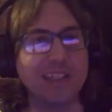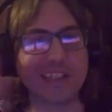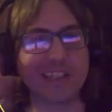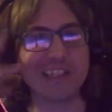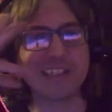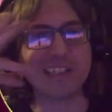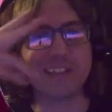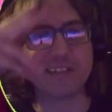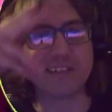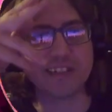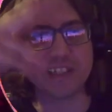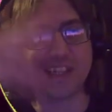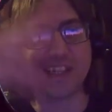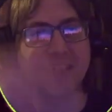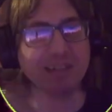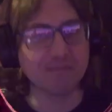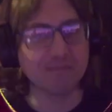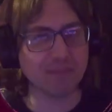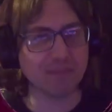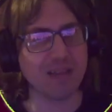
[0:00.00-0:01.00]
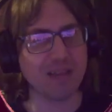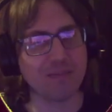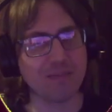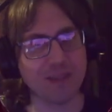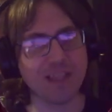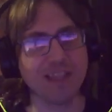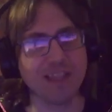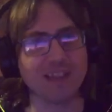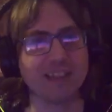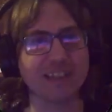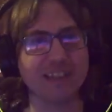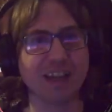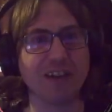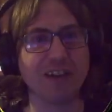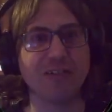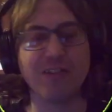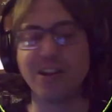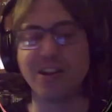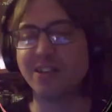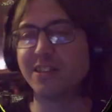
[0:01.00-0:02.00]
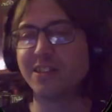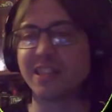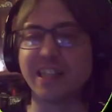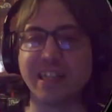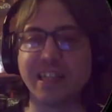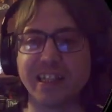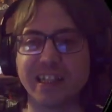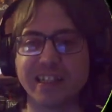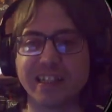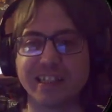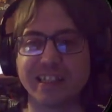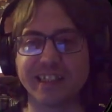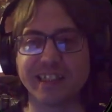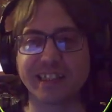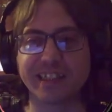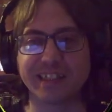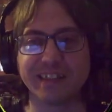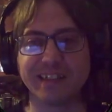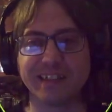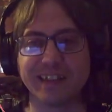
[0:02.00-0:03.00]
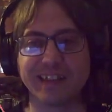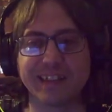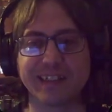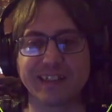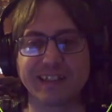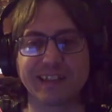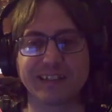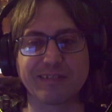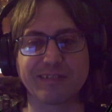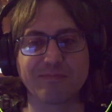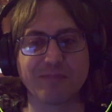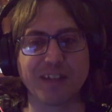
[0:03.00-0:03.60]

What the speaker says: it just looks like maybe the Tower of London in the distance